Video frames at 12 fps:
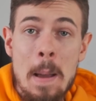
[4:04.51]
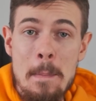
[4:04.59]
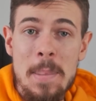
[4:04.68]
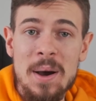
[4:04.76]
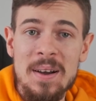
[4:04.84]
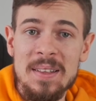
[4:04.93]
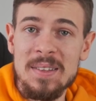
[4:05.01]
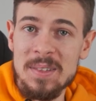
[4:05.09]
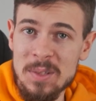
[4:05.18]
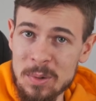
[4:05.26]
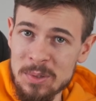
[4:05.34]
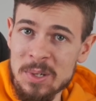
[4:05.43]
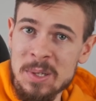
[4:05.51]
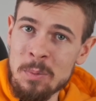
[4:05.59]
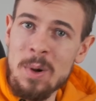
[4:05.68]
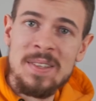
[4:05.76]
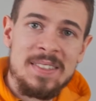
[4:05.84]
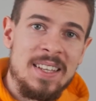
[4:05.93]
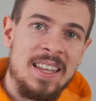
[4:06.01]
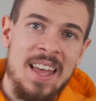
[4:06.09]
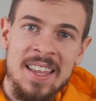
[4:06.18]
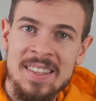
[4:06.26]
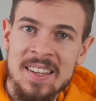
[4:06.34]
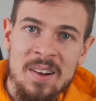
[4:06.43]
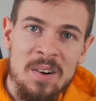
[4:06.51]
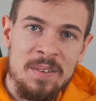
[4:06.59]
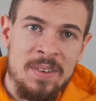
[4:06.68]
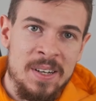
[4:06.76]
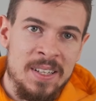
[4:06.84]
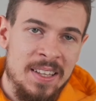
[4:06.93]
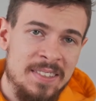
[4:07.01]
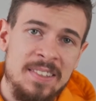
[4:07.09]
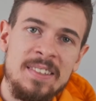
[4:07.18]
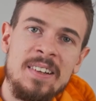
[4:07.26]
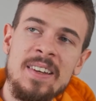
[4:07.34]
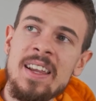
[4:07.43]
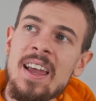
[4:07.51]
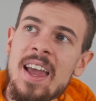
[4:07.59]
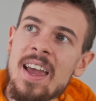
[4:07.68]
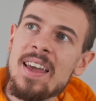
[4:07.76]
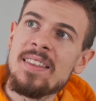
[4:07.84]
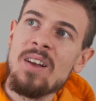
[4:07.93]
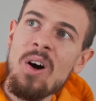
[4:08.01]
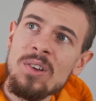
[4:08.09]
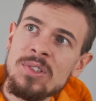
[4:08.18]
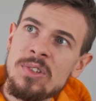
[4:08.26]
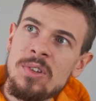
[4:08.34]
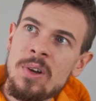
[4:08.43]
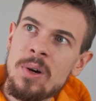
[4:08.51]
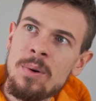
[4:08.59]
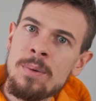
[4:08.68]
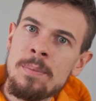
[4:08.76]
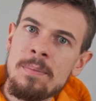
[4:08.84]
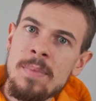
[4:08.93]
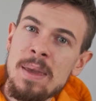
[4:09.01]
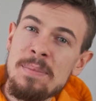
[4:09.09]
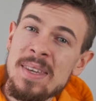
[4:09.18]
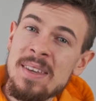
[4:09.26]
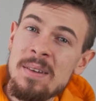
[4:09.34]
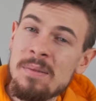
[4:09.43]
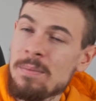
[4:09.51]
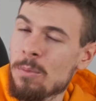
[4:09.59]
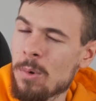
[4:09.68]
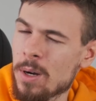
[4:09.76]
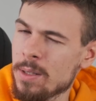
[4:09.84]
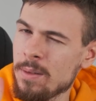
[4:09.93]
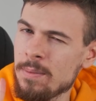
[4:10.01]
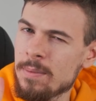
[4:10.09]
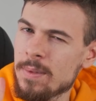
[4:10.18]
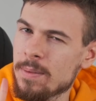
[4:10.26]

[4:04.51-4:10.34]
But those are the ones that I think are very necessary. And also maybe one,